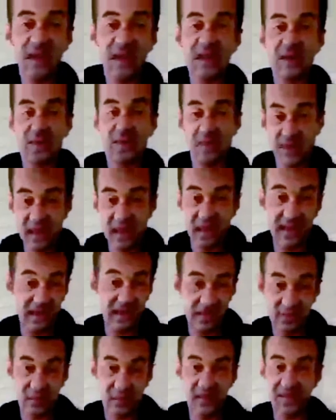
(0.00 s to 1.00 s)
and what I
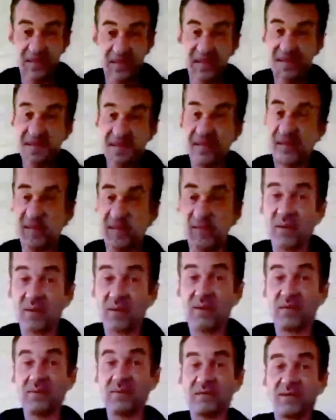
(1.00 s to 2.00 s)
want to continue
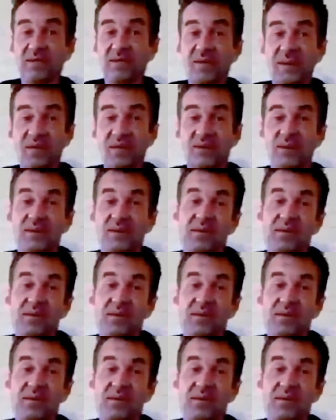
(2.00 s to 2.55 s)
doing for you.